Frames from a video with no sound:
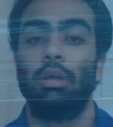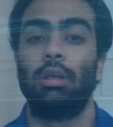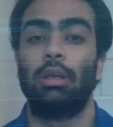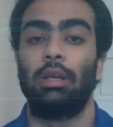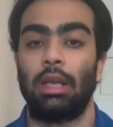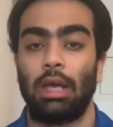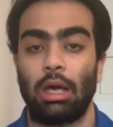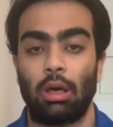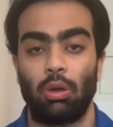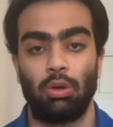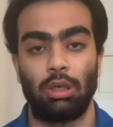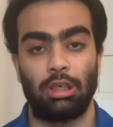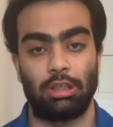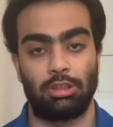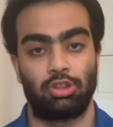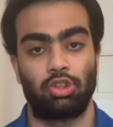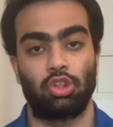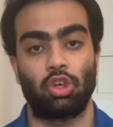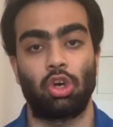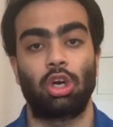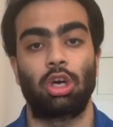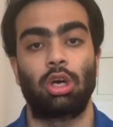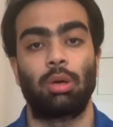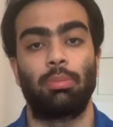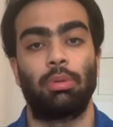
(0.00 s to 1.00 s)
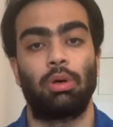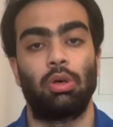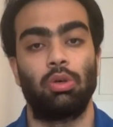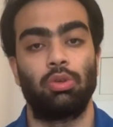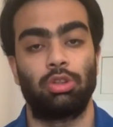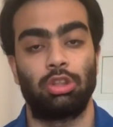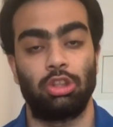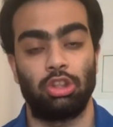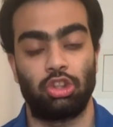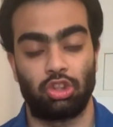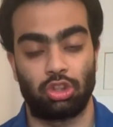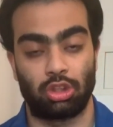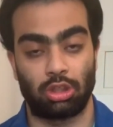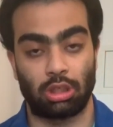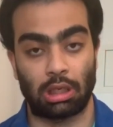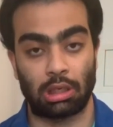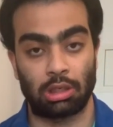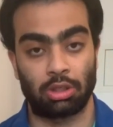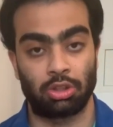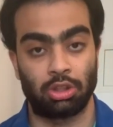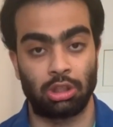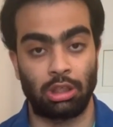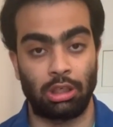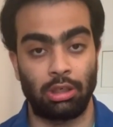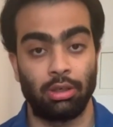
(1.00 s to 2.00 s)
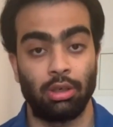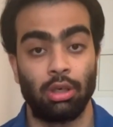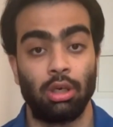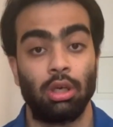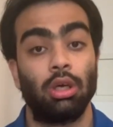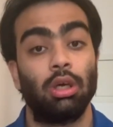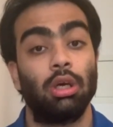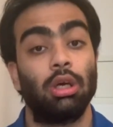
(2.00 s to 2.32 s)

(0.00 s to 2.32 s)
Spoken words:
Now let's talk about the structure.